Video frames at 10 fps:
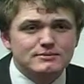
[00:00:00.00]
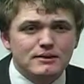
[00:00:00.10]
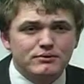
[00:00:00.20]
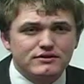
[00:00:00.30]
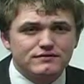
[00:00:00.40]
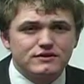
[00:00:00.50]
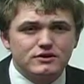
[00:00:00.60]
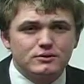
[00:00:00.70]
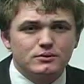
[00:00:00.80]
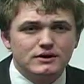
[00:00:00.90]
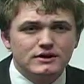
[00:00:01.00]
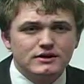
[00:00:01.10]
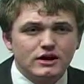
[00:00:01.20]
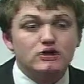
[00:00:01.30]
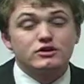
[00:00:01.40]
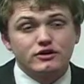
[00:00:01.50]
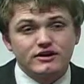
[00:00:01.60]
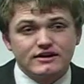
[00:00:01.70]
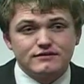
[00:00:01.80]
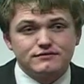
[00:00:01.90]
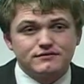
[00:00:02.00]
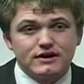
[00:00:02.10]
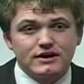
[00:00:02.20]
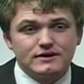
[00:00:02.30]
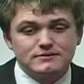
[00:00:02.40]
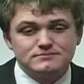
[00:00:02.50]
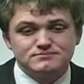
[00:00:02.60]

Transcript: come up with a few alternative uh,